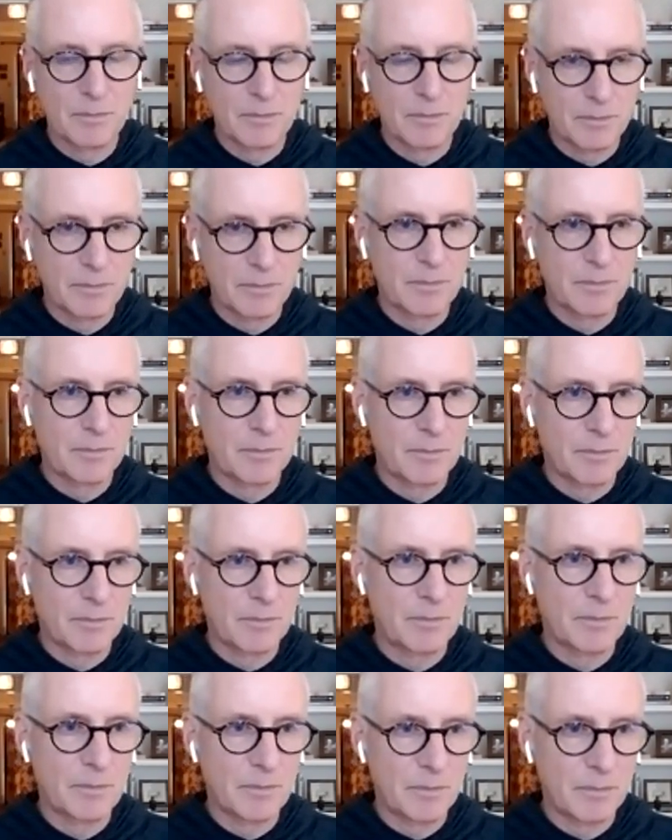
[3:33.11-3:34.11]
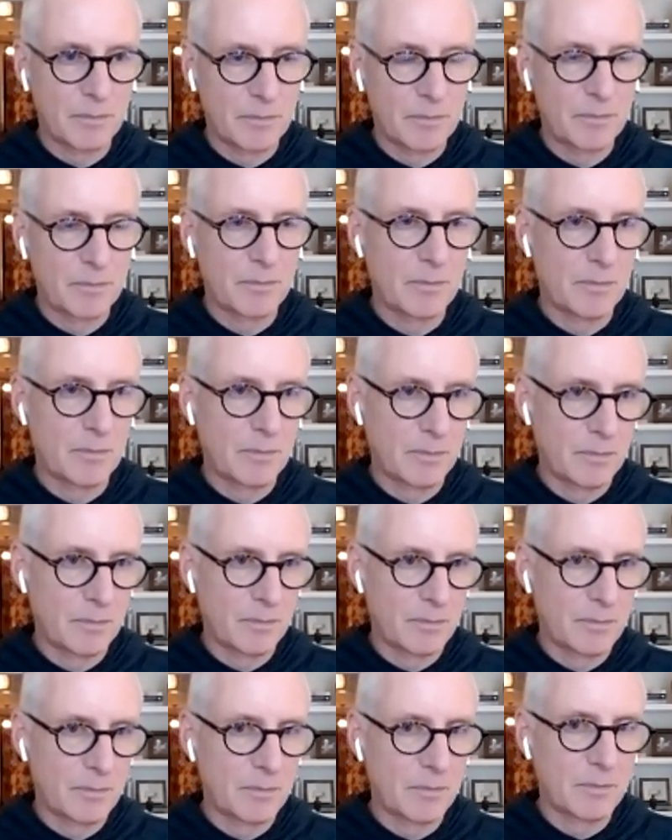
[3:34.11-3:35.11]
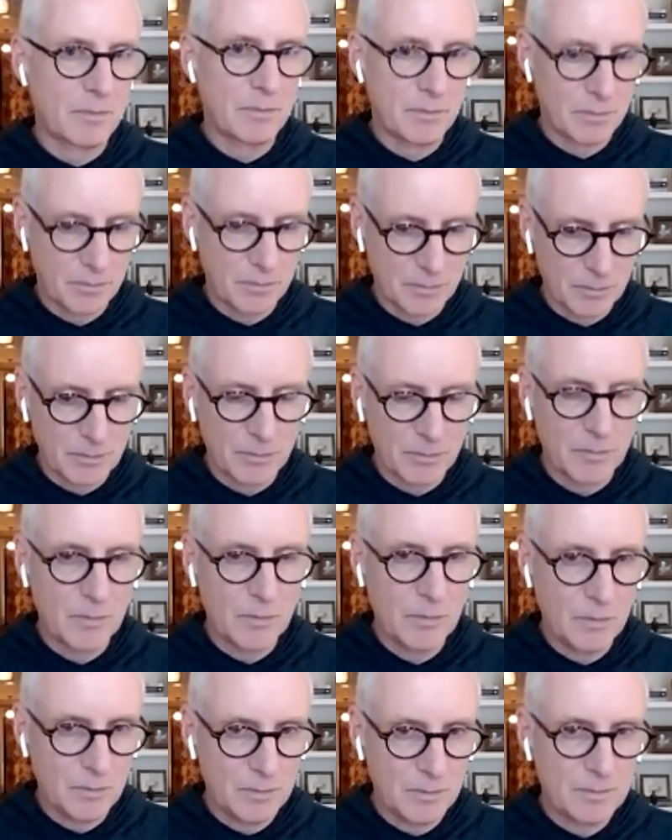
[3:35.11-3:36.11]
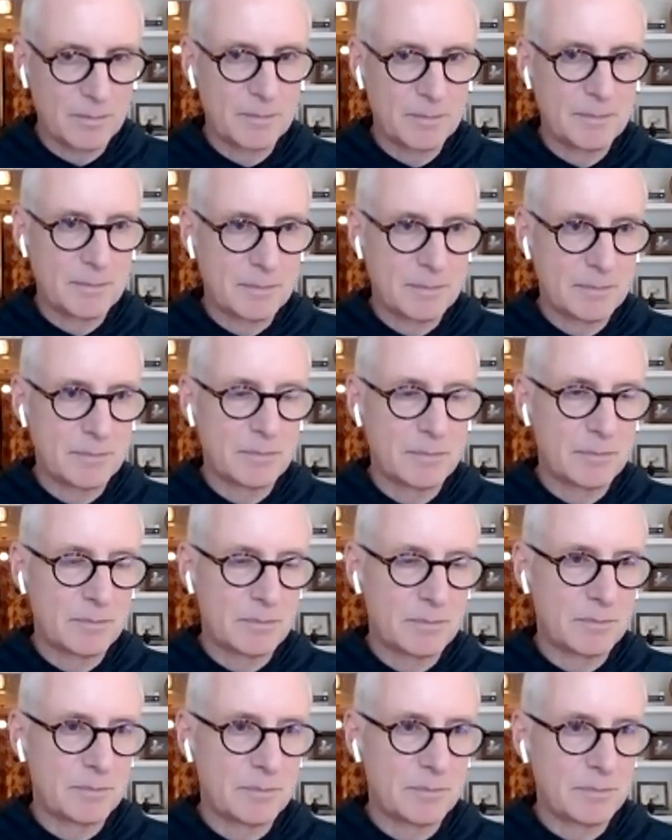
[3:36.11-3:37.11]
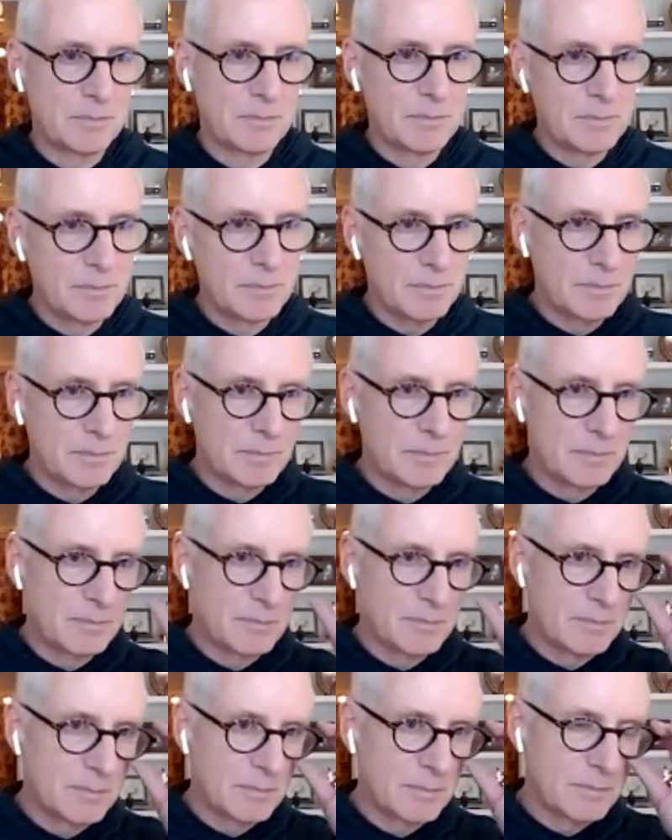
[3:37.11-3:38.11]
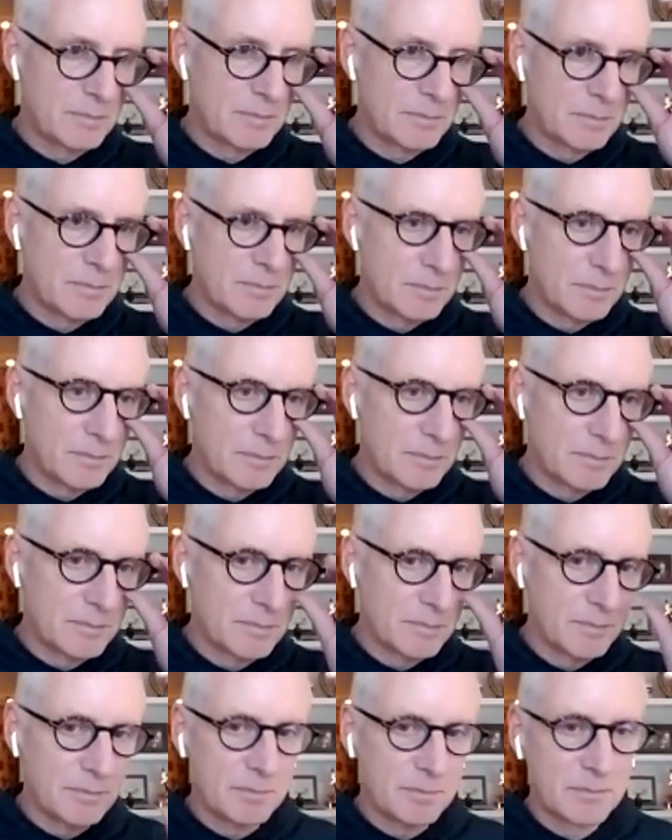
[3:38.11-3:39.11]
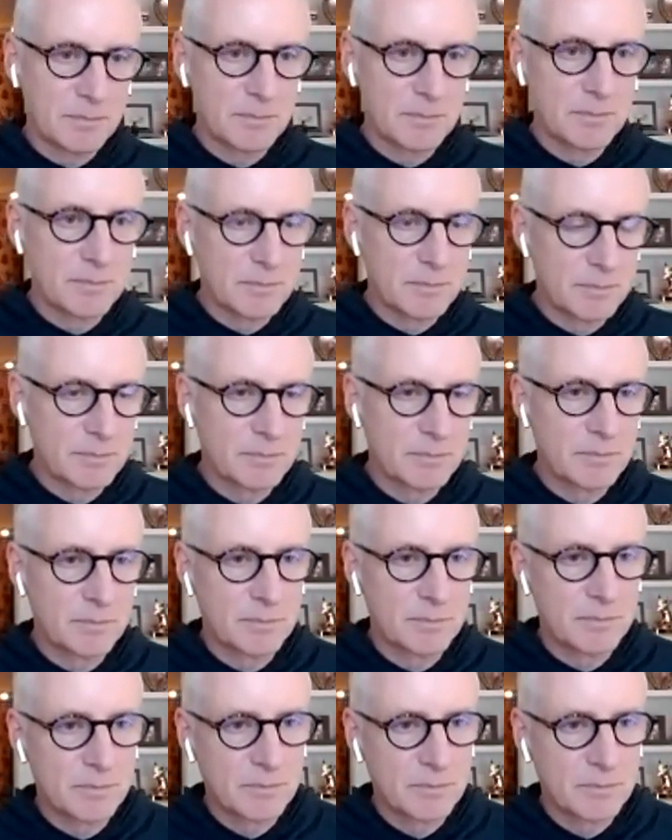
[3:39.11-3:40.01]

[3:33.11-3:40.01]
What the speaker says: (not speaking)